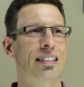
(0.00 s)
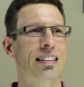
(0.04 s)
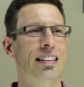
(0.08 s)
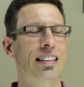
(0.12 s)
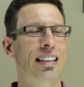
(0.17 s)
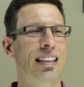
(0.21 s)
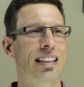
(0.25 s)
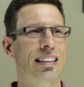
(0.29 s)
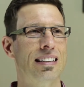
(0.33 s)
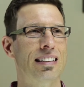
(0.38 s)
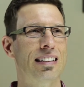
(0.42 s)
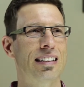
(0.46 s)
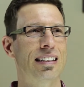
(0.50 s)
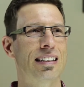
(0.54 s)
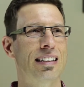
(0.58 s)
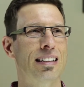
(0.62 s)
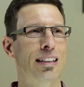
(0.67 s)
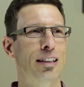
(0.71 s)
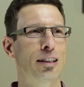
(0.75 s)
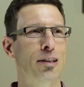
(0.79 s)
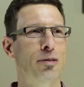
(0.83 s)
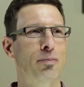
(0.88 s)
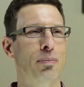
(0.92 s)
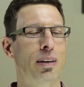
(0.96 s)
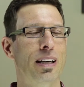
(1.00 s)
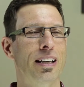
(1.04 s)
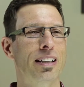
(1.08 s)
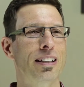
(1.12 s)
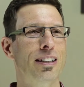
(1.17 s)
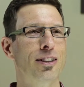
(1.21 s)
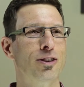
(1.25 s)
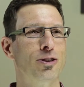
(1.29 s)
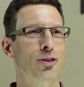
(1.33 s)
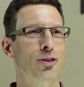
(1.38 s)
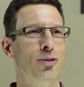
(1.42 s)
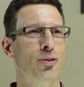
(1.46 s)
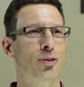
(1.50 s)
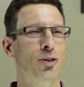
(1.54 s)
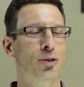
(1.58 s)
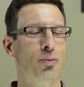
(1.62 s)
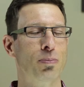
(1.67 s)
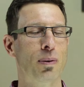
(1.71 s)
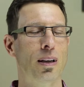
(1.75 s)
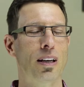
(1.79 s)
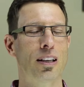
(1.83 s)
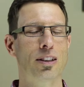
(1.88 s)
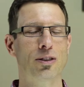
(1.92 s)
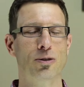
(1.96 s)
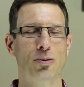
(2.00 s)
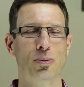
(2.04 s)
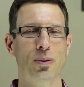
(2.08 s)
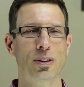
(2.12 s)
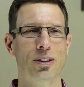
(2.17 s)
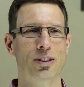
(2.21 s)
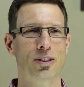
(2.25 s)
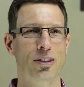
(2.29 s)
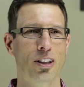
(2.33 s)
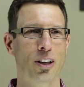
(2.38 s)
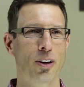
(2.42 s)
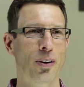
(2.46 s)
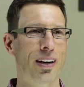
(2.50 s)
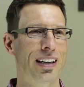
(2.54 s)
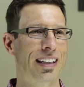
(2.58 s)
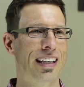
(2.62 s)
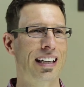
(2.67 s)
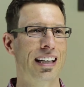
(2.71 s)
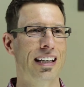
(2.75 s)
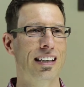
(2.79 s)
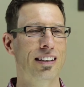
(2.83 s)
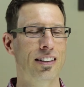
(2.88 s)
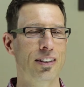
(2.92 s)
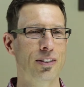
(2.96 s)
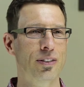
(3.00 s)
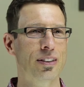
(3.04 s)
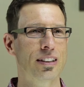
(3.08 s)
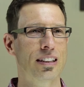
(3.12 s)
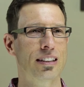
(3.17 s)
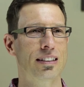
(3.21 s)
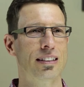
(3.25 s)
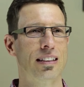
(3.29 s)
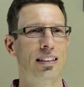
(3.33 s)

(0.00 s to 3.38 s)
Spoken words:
that my initial response was, no, I can't do this.